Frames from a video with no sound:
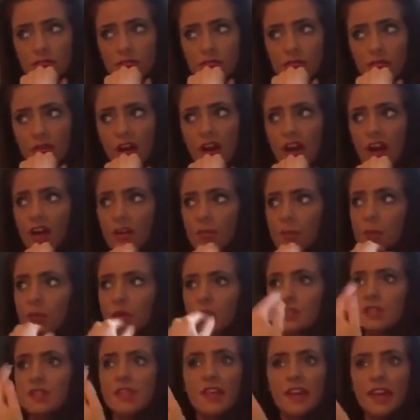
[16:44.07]
Uh, because
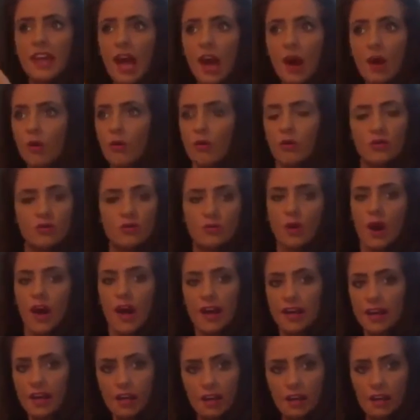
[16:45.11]
the kettle was
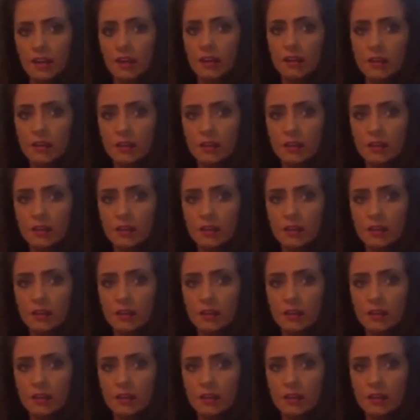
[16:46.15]
working.